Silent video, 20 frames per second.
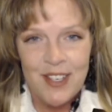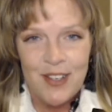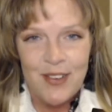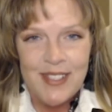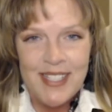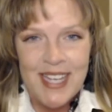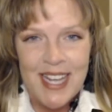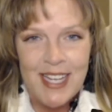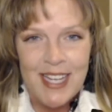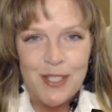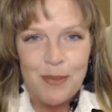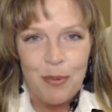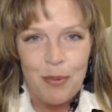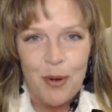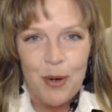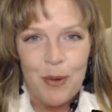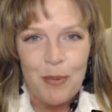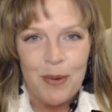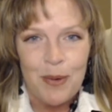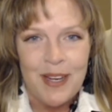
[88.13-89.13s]
age
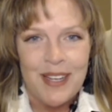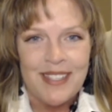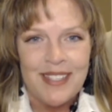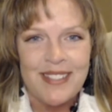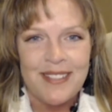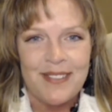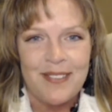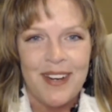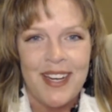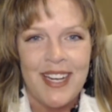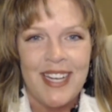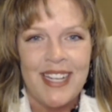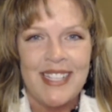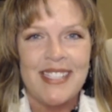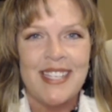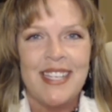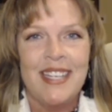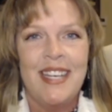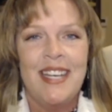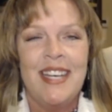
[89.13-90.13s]
appropriate, right?
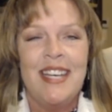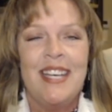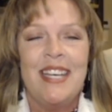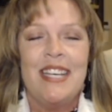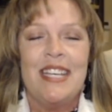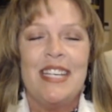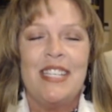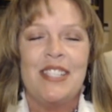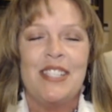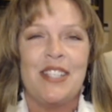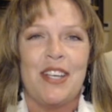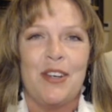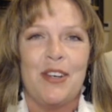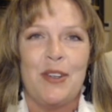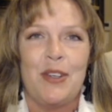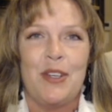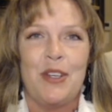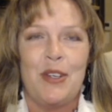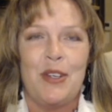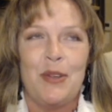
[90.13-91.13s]
So
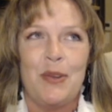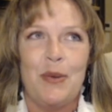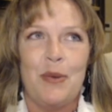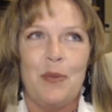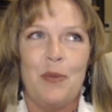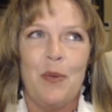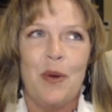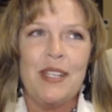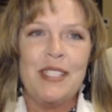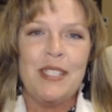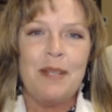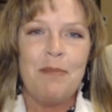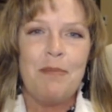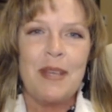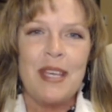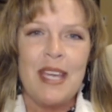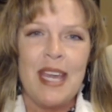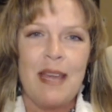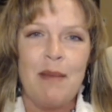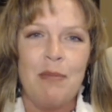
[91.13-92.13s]
you want to
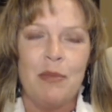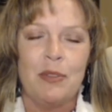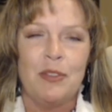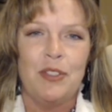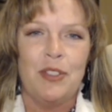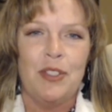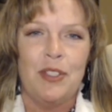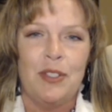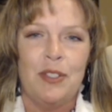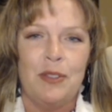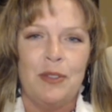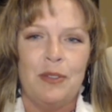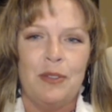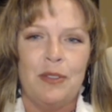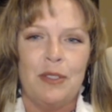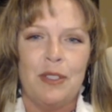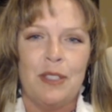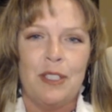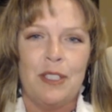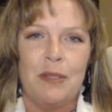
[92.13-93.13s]
be able to
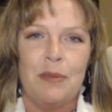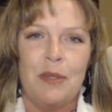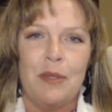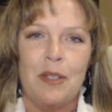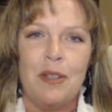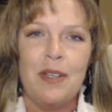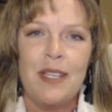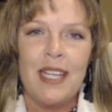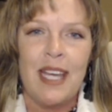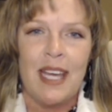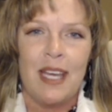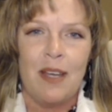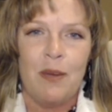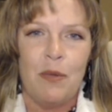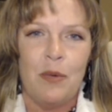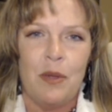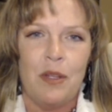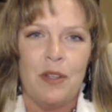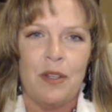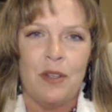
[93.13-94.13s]
communicate
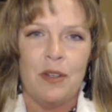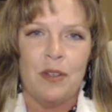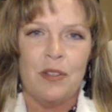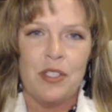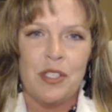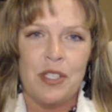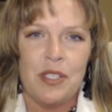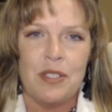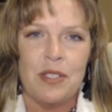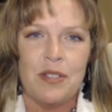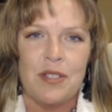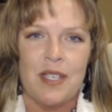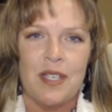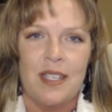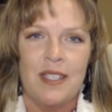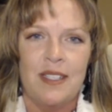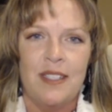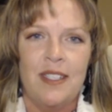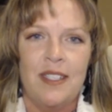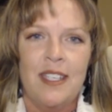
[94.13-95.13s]
with your
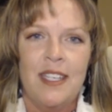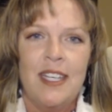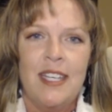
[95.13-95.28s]
children.